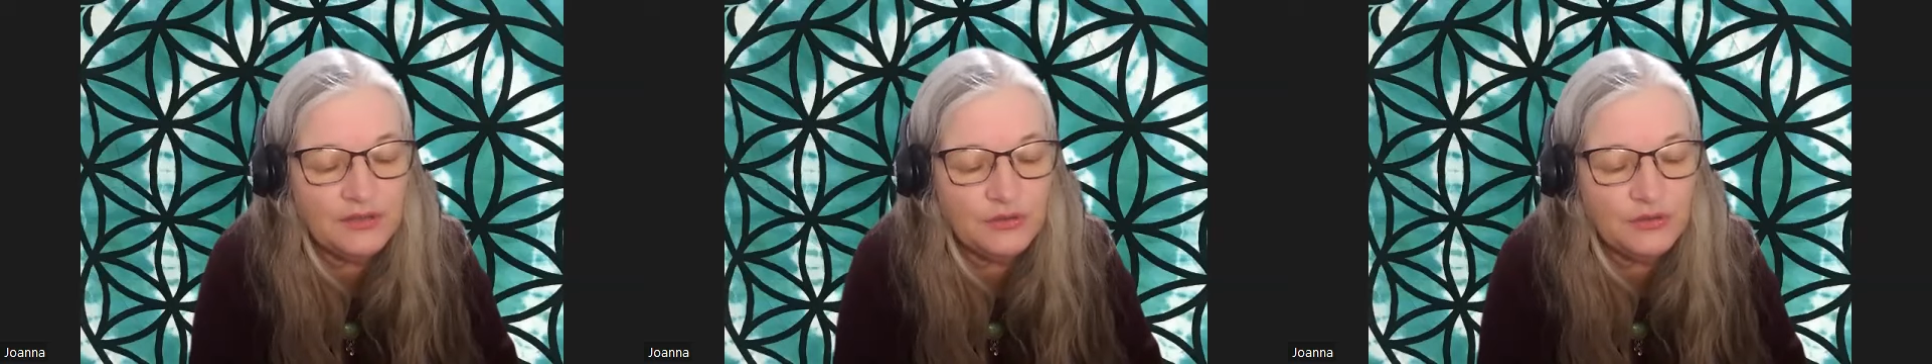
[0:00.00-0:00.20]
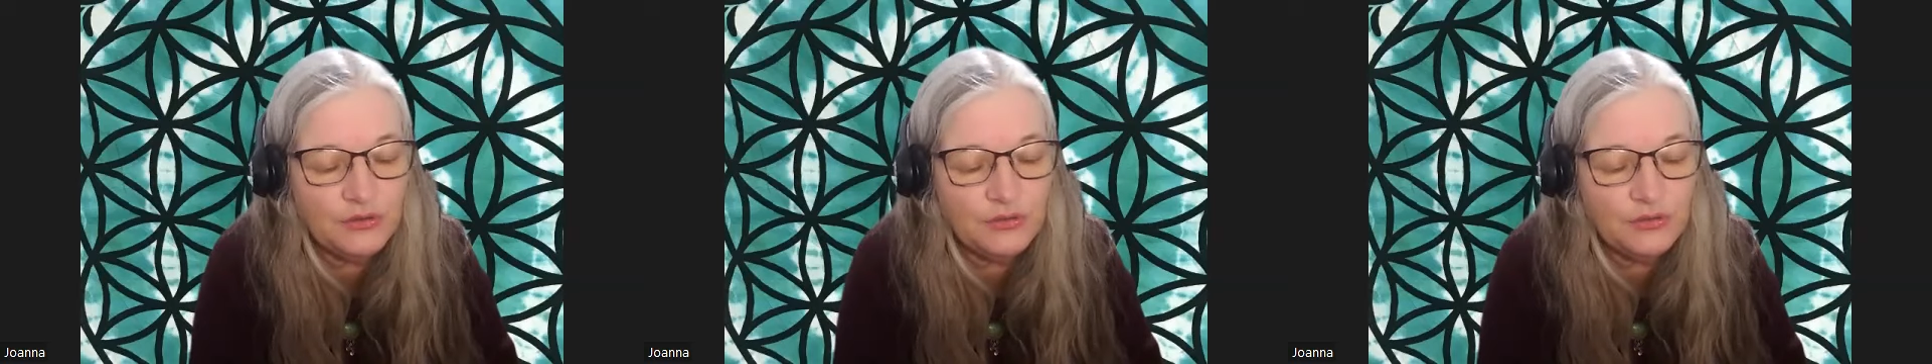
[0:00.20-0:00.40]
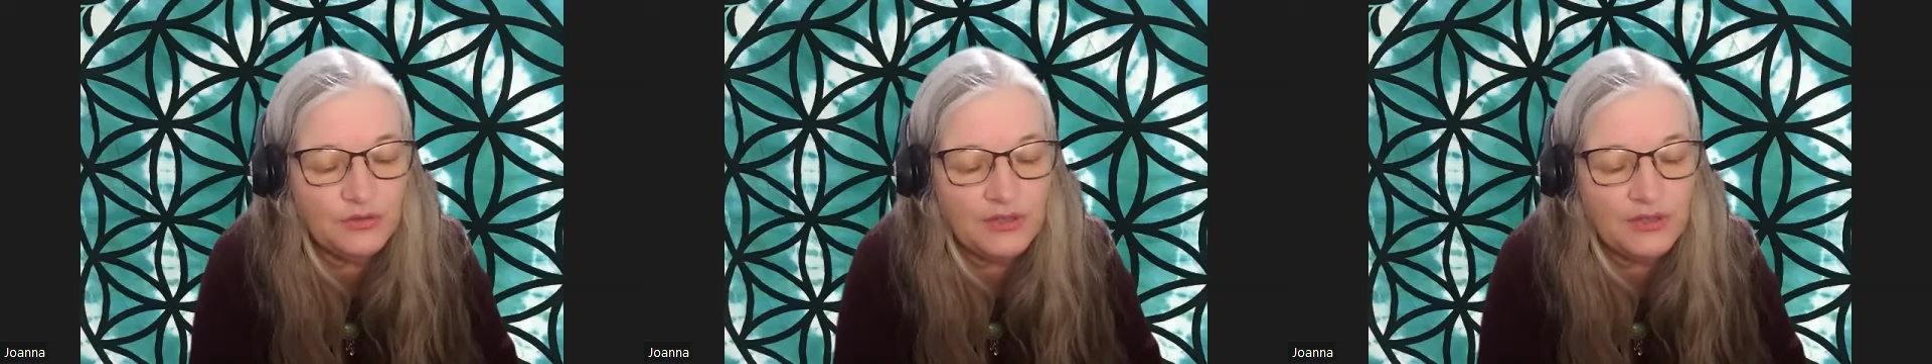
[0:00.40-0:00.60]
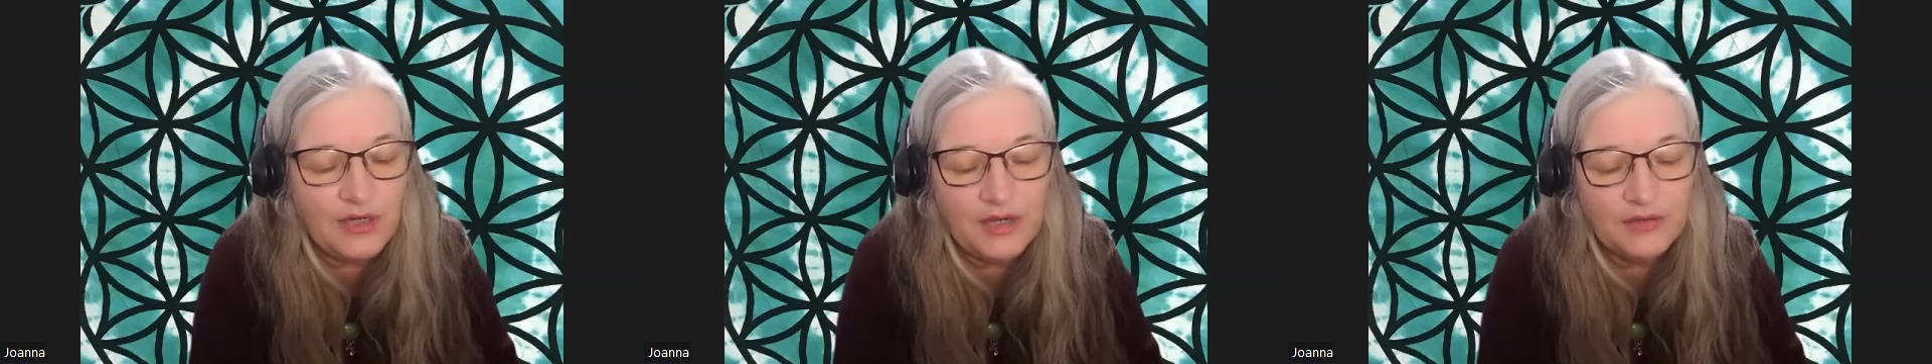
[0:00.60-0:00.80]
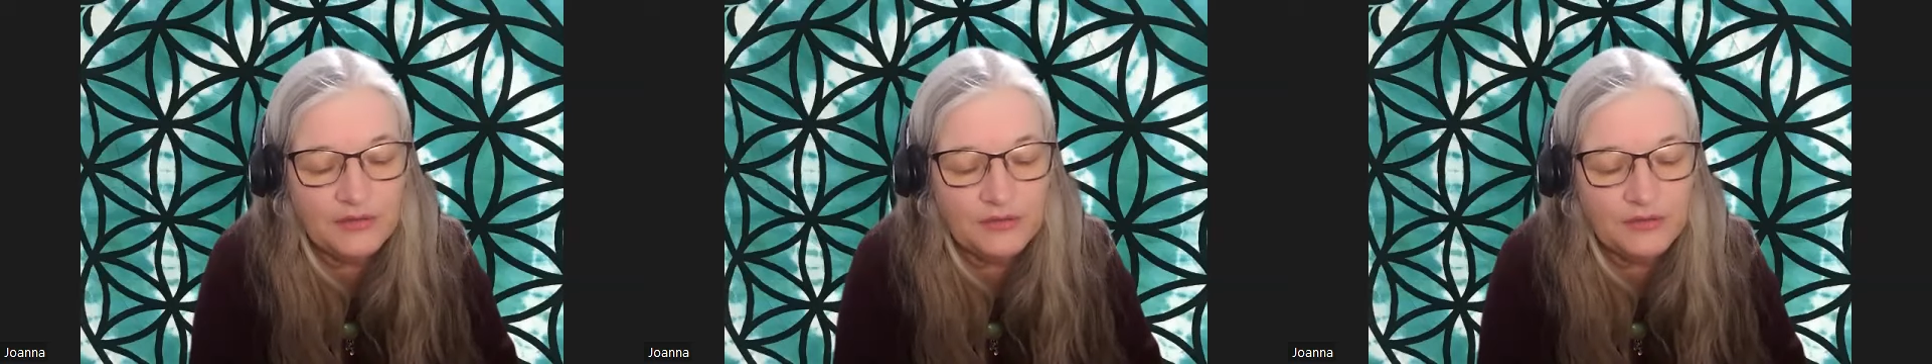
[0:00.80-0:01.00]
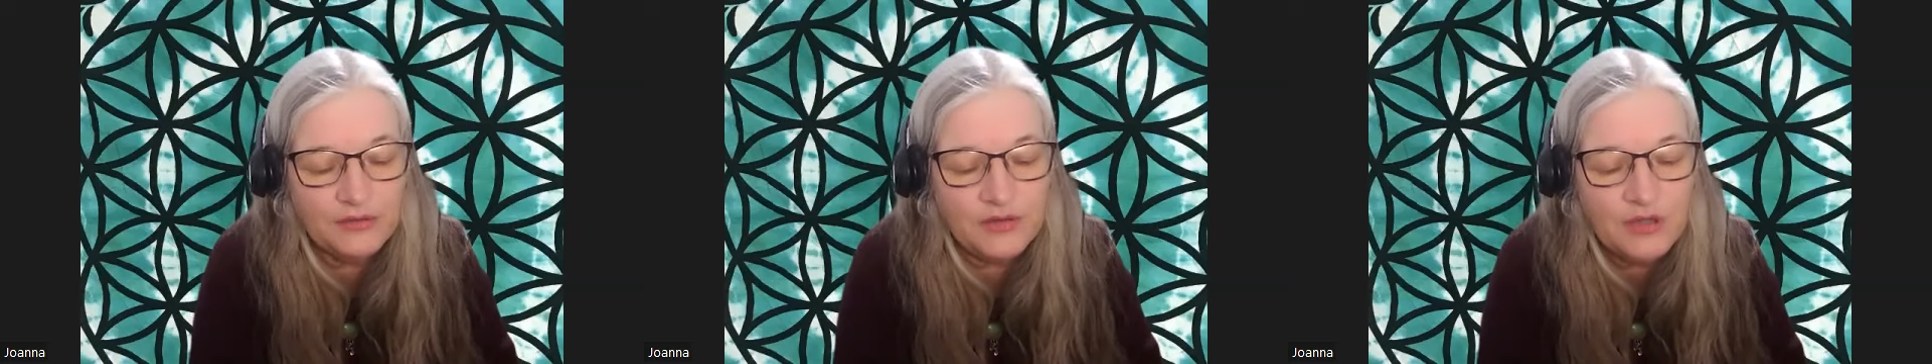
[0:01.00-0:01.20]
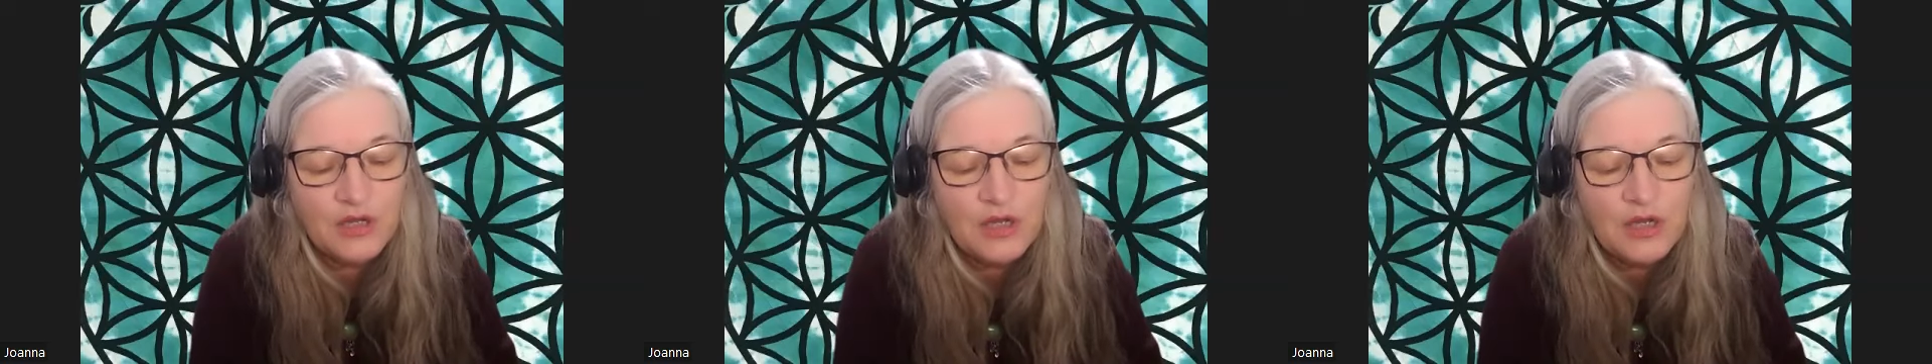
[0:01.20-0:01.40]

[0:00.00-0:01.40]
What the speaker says: to the others,